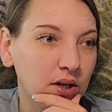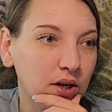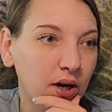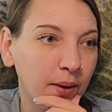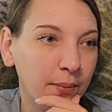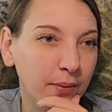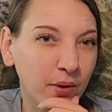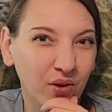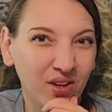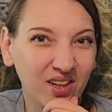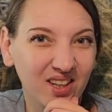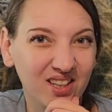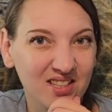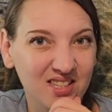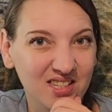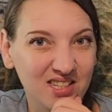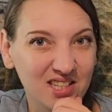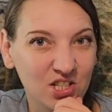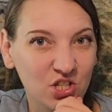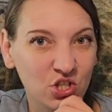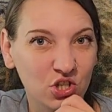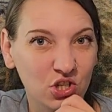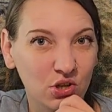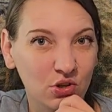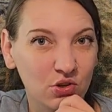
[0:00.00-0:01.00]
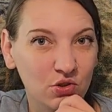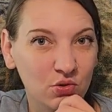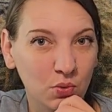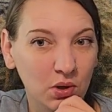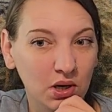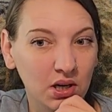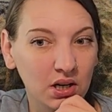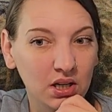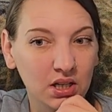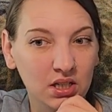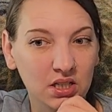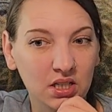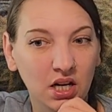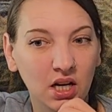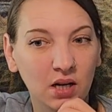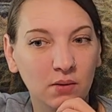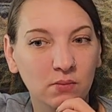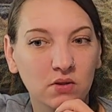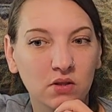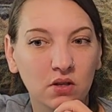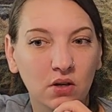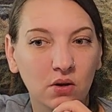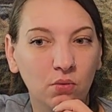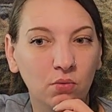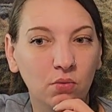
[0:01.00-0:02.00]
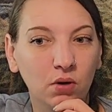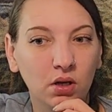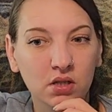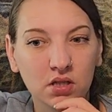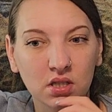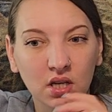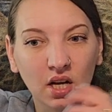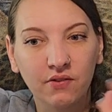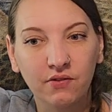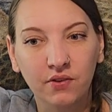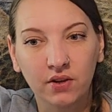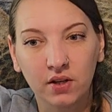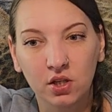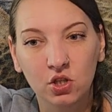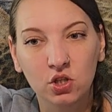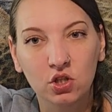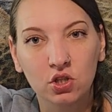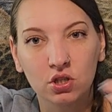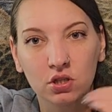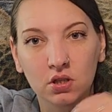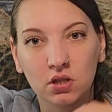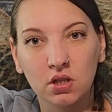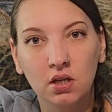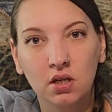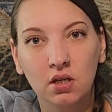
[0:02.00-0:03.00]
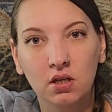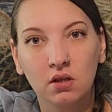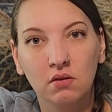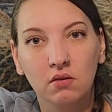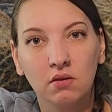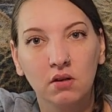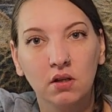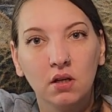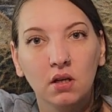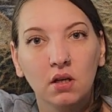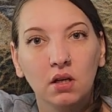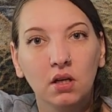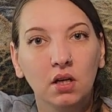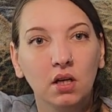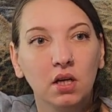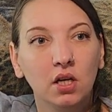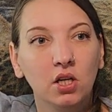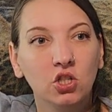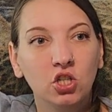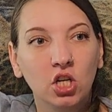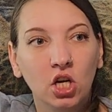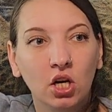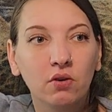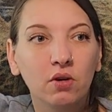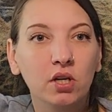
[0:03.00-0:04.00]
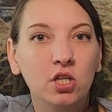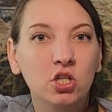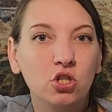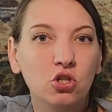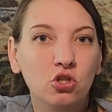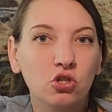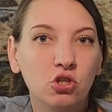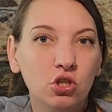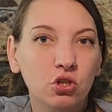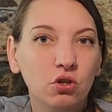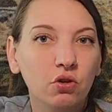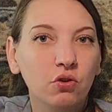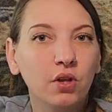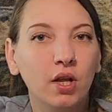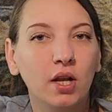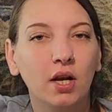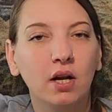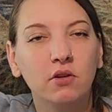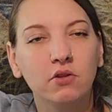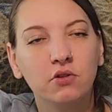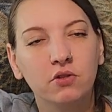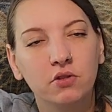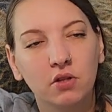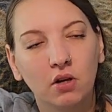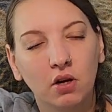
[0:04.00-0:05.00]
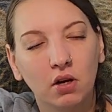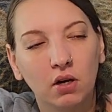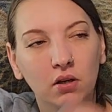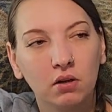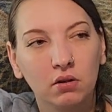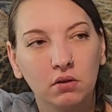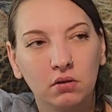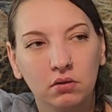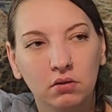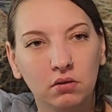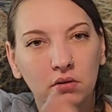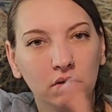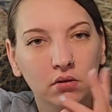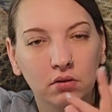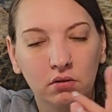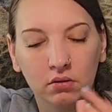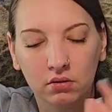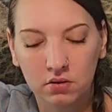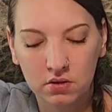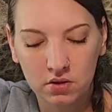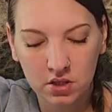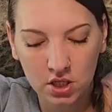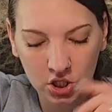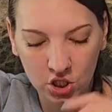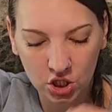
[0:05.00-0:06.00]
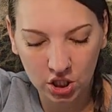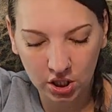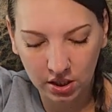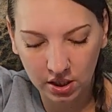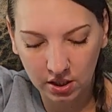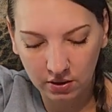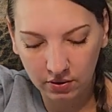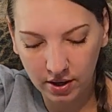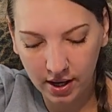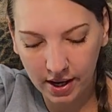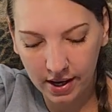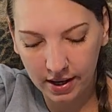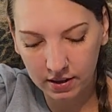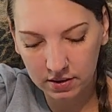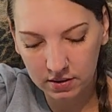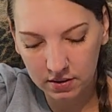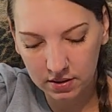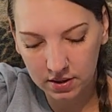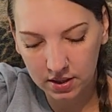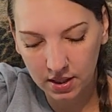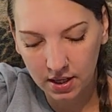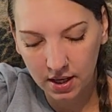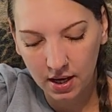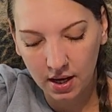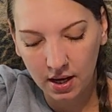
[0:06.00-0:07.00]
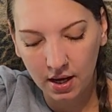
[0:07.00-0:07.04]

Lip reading: I'm only going to stitch those one at a time. So once I finish the Generation 2, then I'll start stitching the rest.